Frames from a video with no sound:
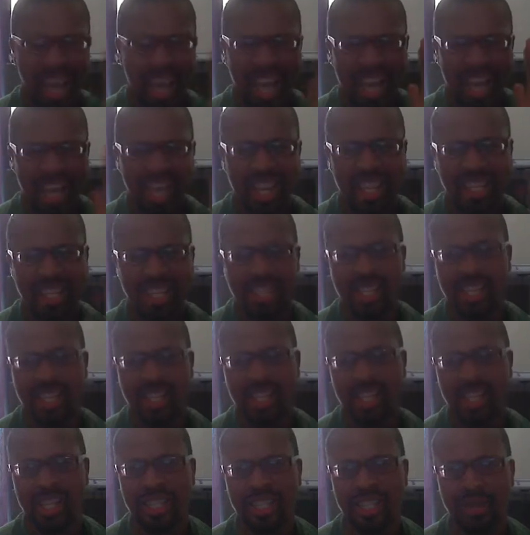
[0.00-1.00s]
I, I could
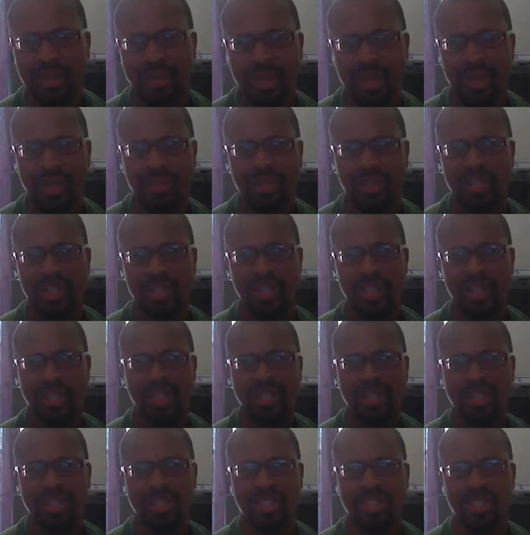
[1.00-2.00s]
care less about
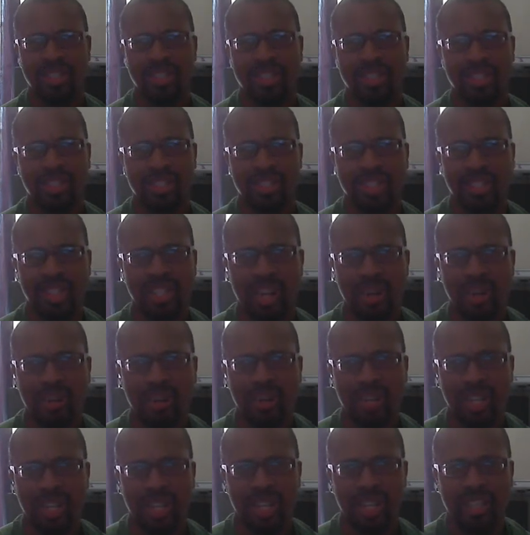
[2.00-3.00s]
uh,
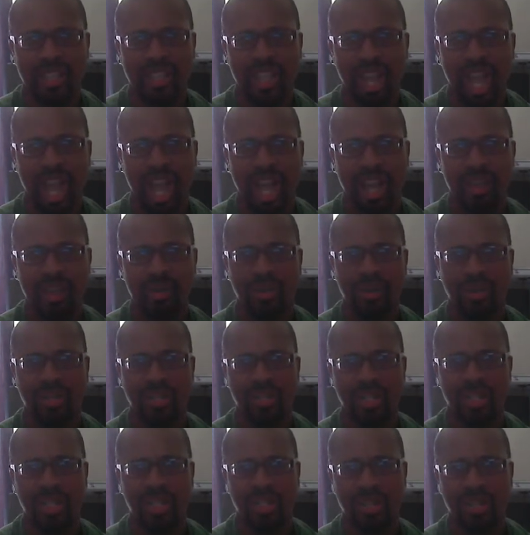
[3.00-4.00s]
Tara Lynn and Tahara,
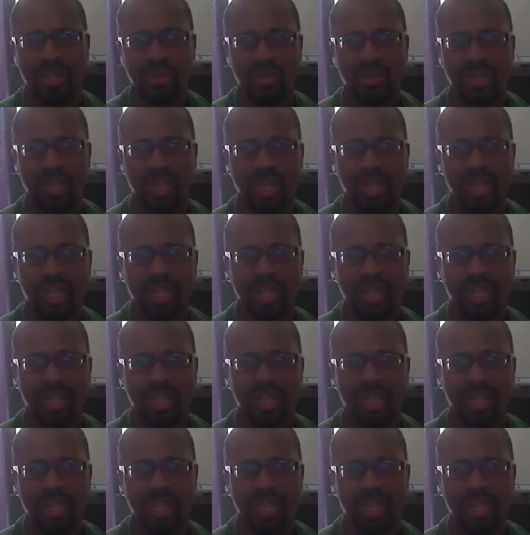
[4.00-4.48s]
you know.